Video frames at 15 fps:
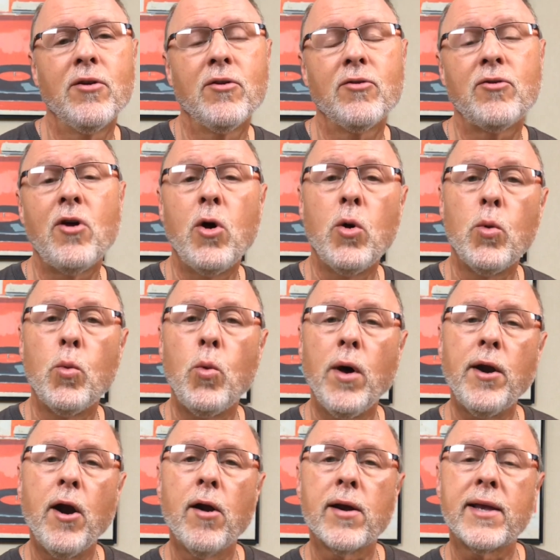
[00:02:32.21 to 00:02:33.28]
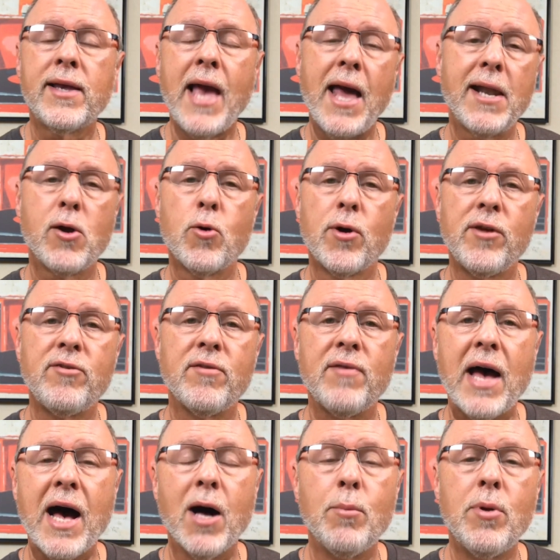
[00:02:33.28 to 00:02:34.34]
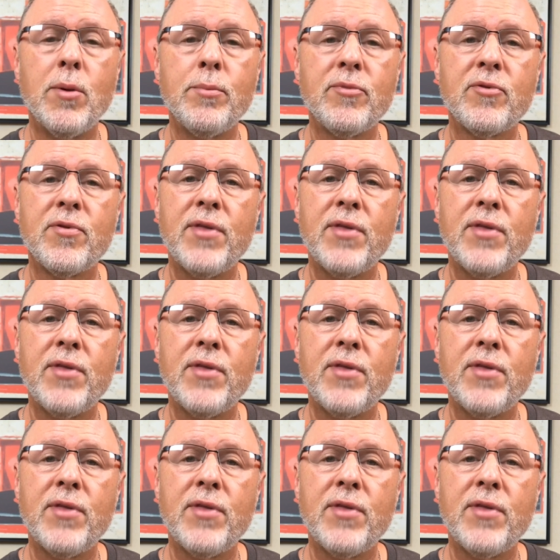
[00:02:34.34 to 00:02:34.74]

So what are categories of albums